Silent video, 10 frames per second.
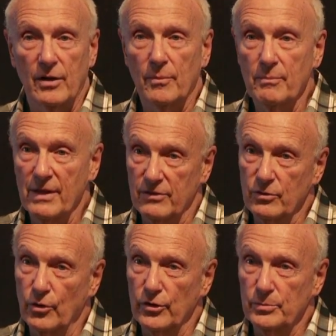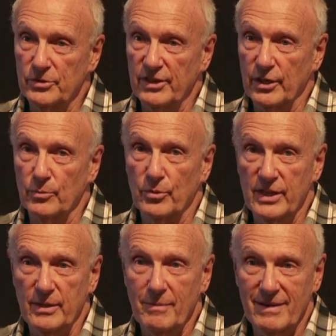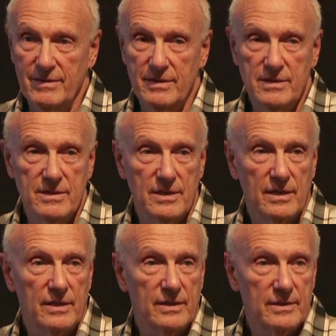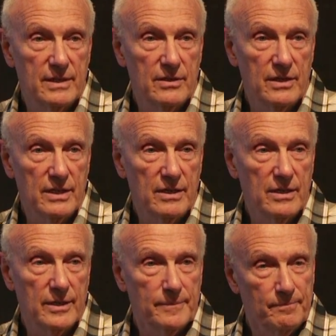a method called the Buteyko Breathing Method in the